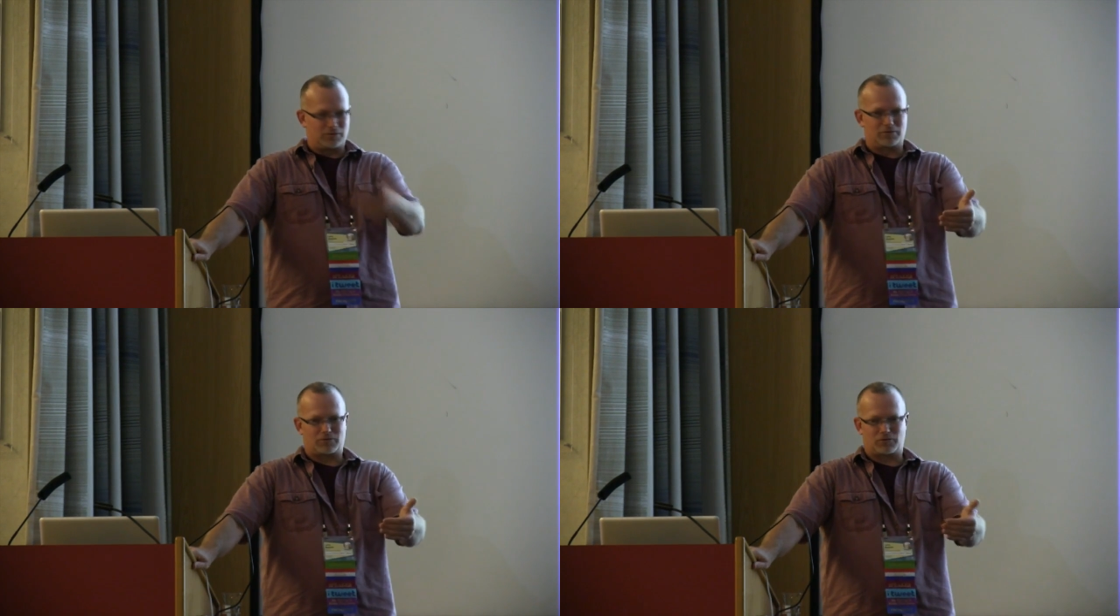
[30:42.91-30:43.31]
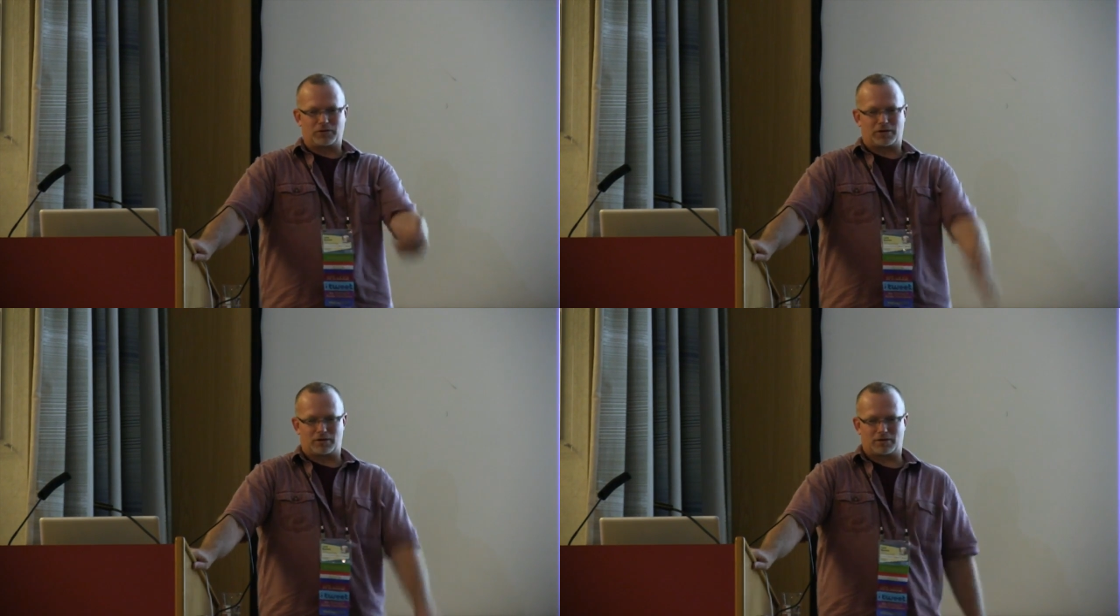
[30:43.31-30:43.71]
so
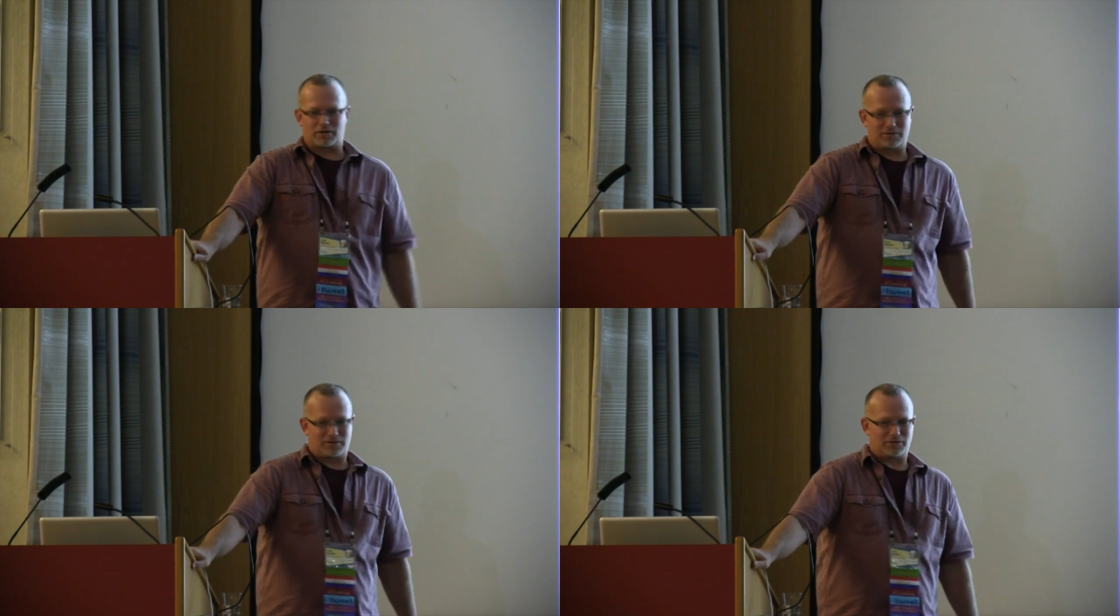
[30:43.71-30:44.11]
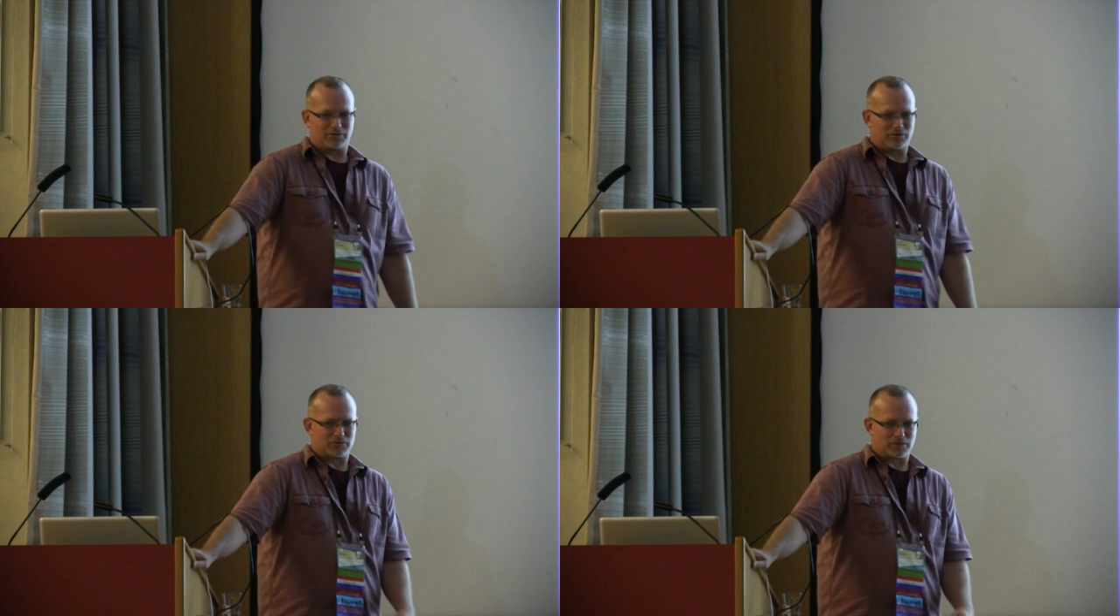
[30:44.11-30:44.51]
you can continue
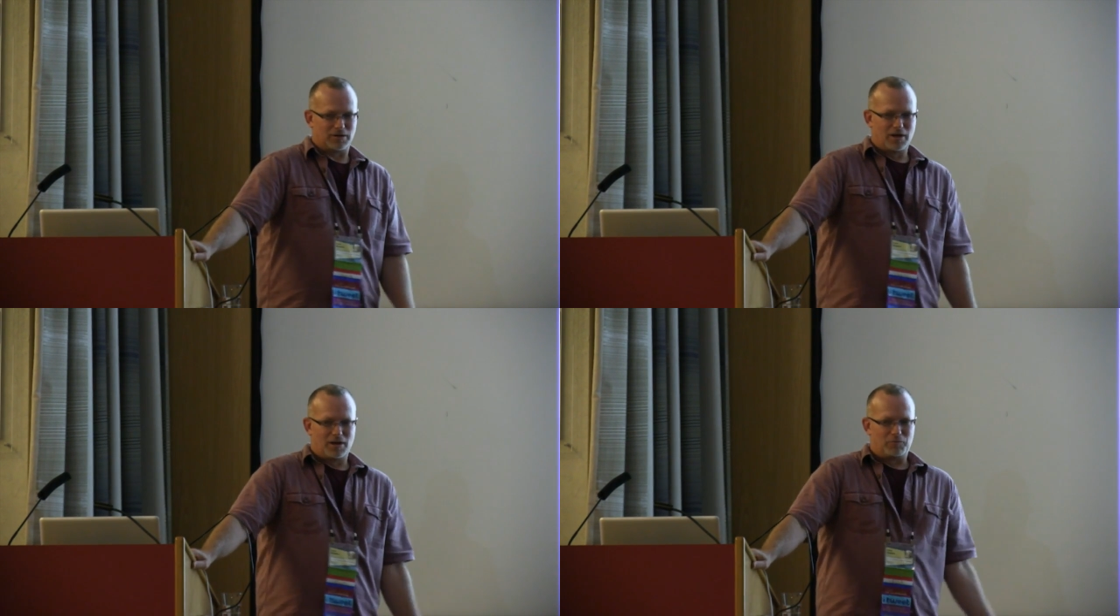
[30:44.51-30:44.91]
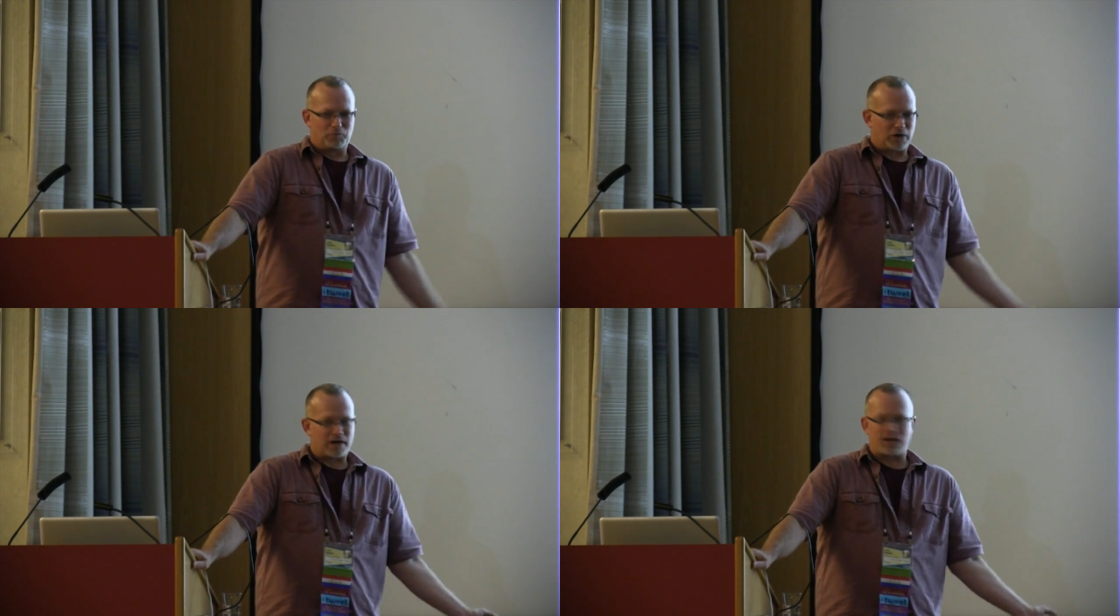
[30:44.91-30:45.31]
to use it.
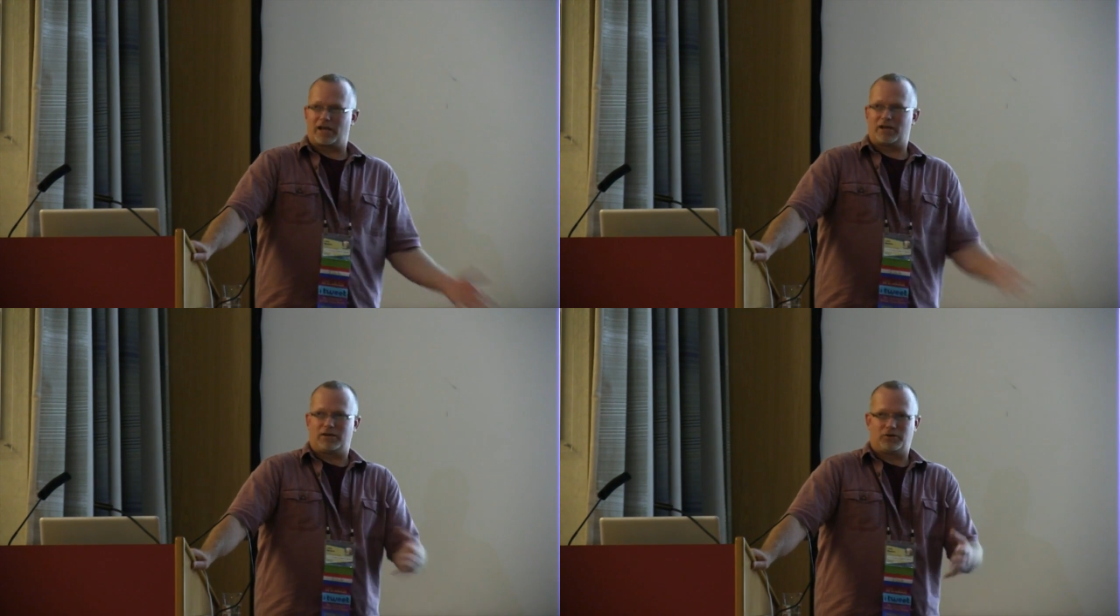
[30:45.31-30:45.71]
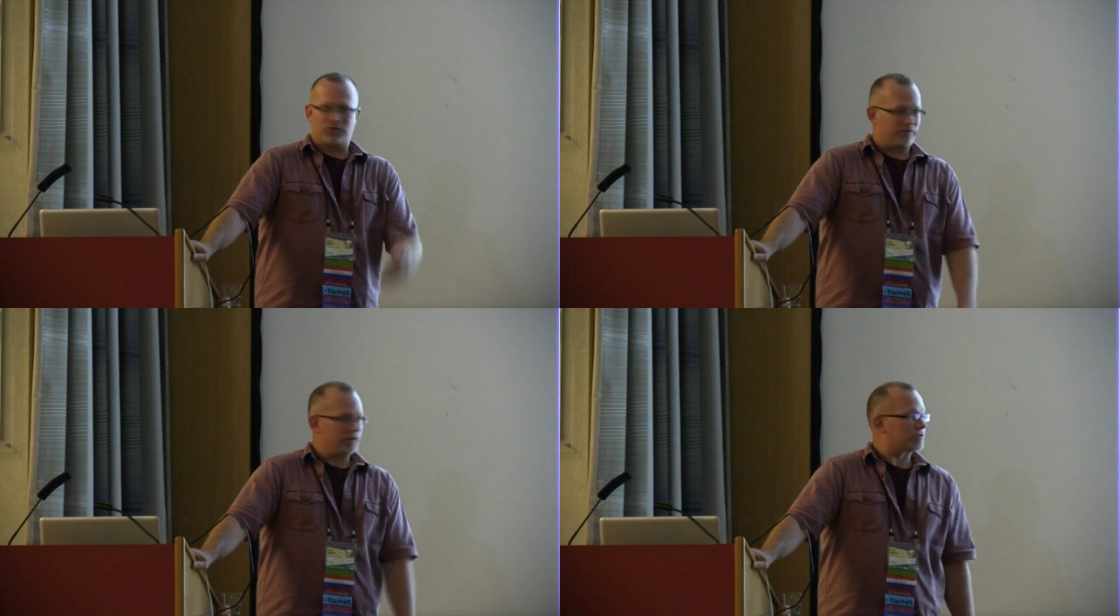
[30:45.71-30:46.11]
We're not going to add any
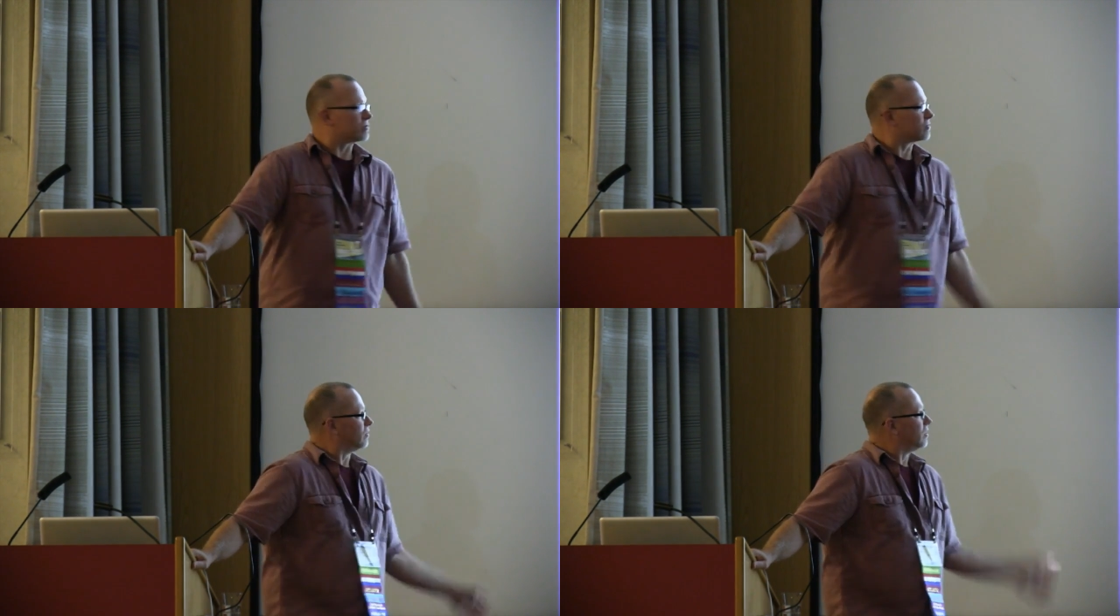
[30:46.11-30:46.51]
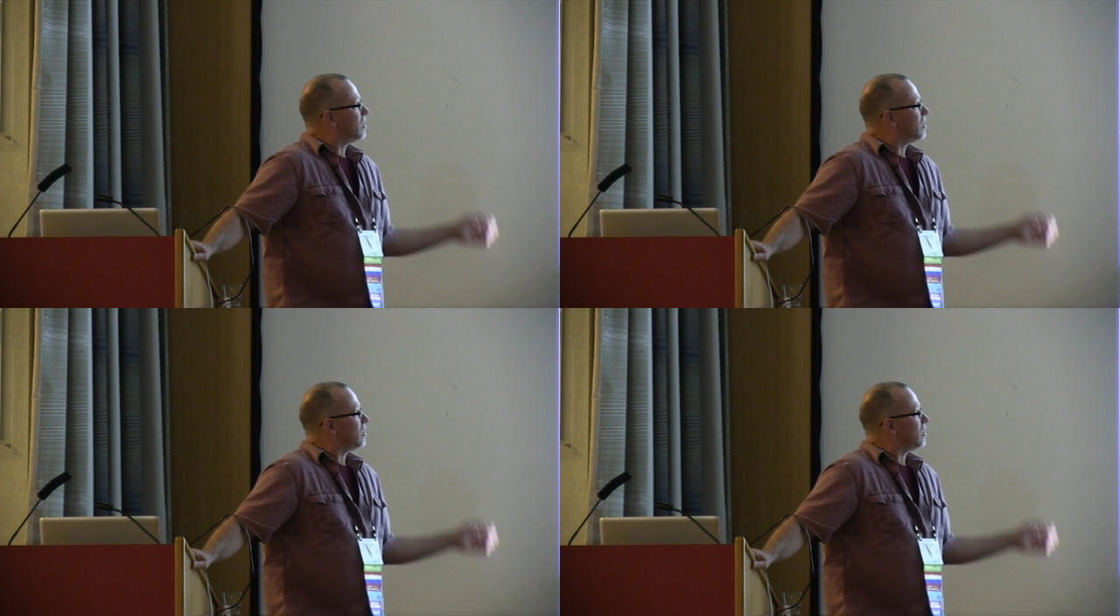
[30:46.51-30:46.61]
new features to it.